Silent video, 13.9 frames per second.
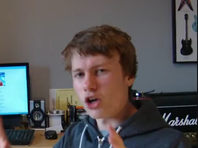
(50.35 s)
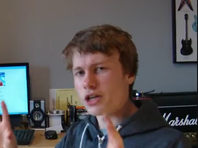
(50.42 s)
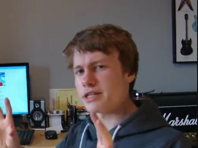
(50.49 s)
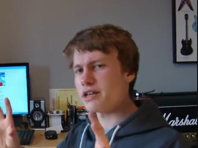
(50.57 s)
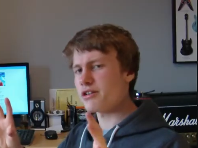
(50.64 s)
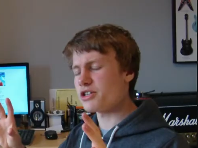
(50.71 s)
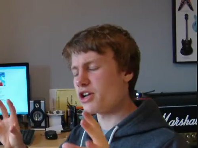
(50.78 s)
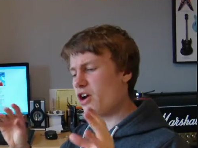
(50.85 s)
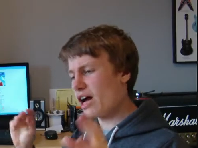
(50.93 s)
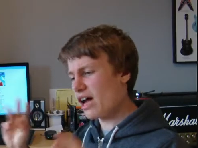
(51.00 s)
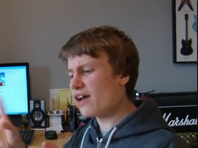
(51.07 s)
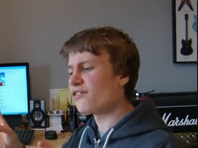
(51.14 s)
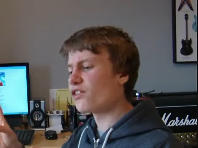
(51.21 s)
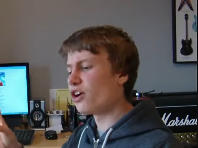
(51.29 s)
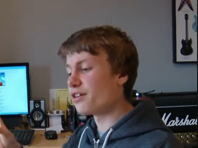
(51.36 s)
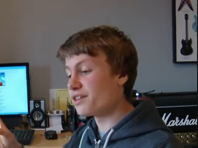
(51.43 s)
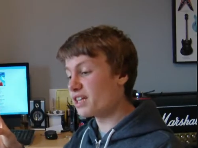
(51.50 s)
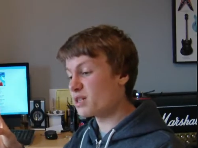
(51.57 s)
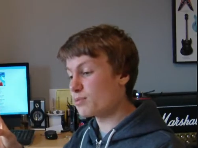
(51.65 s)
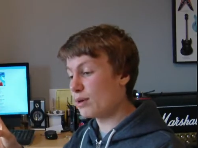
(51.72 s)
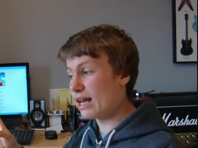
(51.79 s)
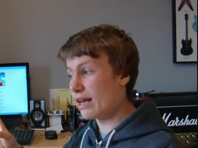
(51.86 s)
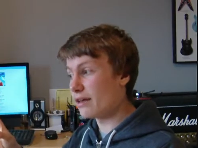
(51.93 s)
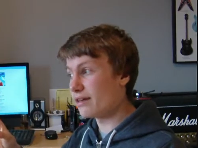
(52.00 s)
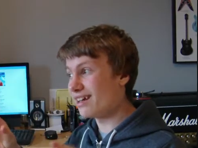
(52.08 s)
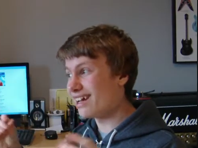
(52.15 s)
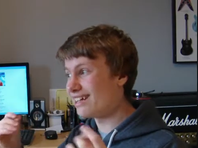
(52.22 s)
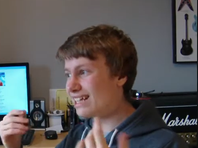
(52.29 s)
it? On a serious note, I have got things
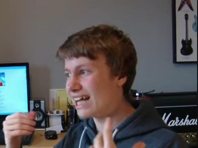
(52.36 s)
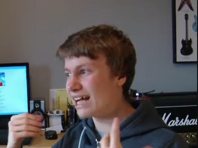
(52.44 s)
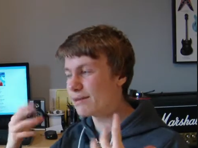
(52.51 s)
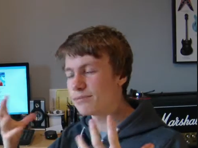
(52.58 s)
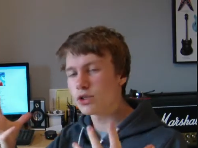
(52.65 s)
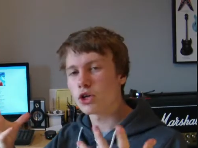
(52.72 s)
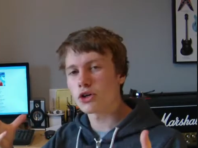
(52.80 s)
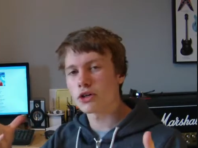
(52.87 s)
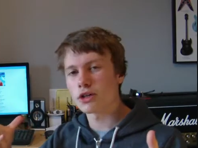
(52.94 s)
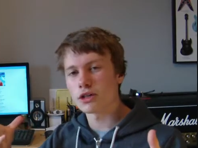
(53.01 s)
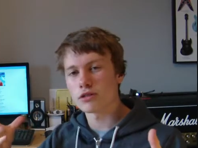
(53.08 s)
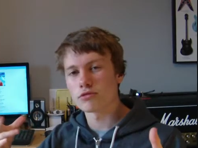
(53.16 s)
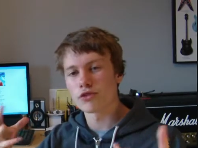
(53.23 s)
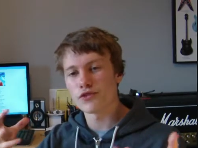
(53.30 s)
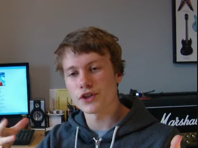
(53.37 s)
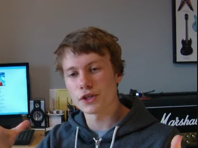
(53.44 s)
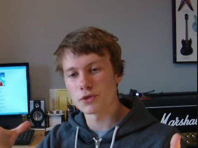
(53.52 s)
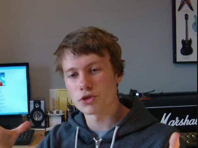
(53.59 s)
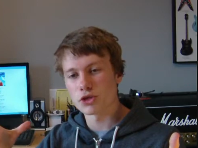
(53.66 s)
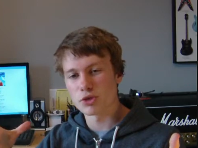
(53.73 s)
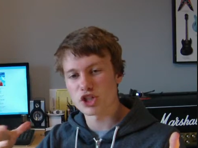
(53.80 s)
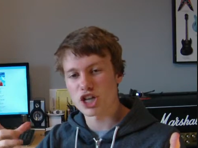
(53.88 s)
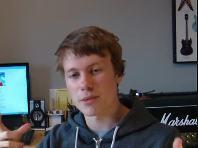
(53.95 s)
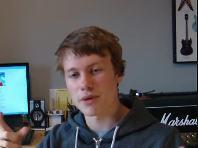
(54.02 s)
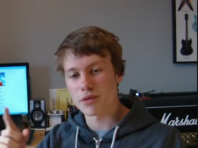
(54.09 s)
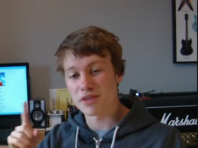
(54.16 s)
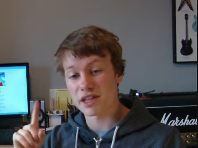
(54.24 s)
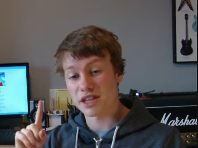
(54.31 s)
planned. I'm not going to reveal too much
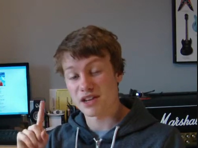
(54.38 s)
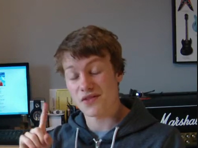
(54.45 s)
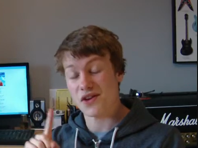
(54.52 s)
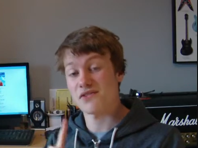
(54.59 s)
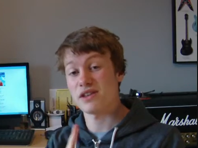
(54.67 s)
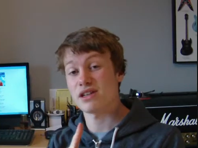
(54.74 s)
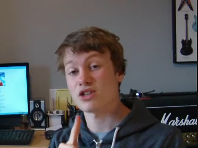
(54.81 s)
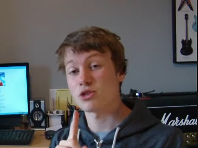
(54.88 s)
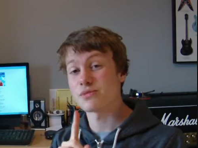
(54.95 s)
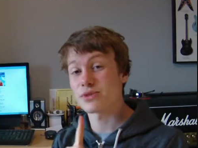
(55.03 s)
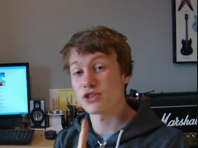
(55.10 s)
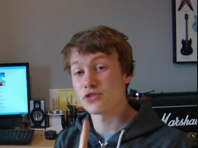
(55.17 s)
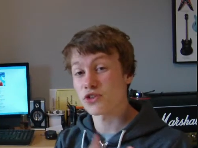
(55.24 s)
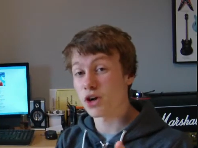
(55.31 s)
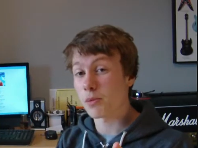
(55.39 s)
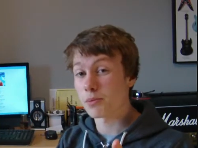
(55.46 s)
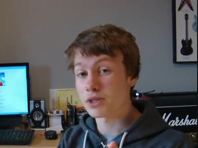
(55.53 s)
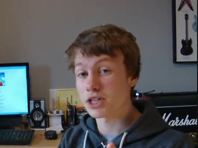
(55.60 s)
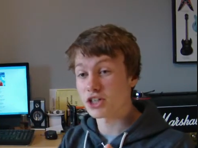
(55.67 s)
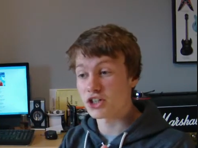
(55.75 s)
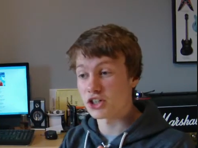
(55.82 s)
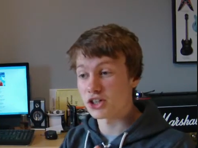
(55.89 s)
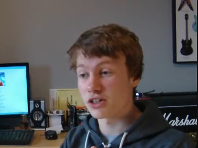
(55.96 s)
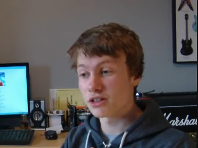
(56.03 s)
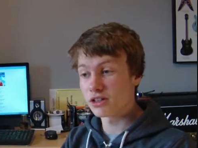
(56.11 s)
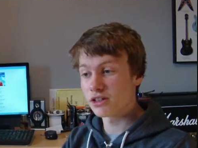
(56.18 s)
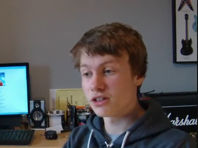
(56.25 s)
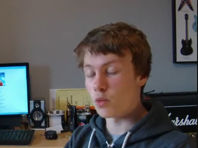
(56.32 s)
yet, but I'm thinking of having some sort of competition,
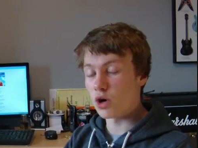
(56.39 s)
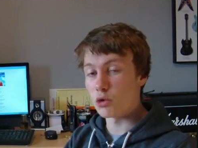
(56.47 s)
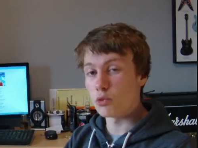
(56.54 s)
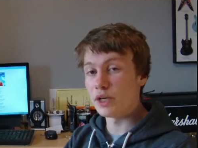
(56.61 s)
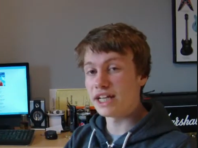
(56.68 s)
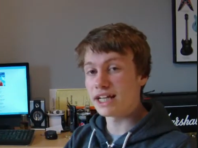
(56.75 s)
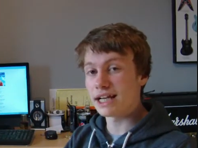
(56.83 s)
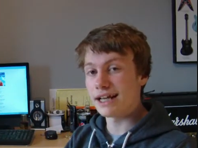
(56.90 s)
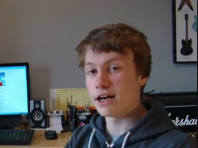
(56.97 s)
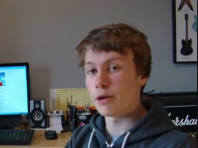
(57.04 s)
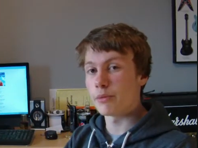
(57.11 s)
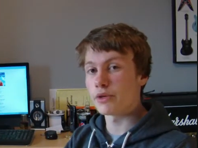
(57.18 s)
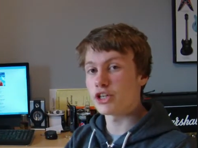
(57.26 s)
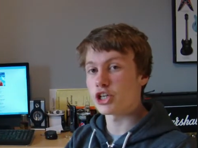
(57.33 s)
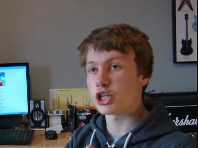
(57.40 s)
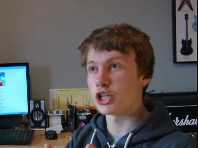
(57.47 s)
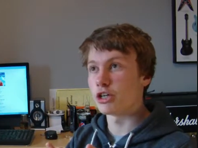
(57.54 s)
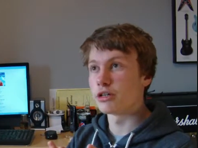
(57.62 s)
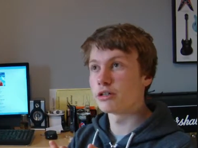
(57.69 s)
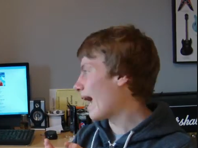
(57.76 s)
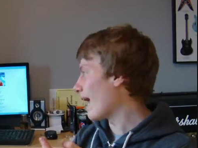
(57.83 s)
a weekly competition,